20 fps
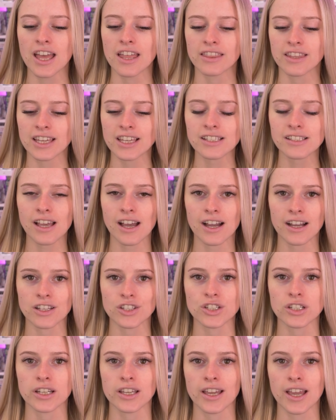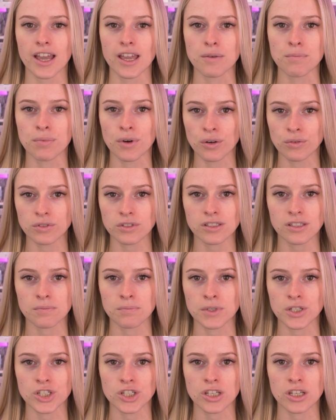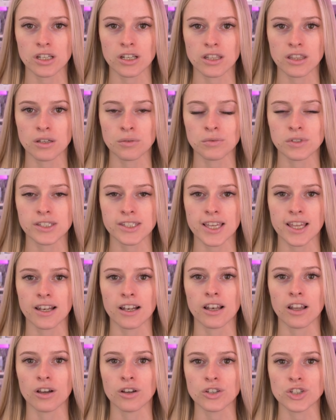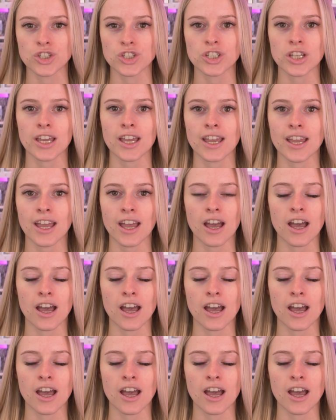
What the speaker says: These are actually a bulk submission that was sent last year.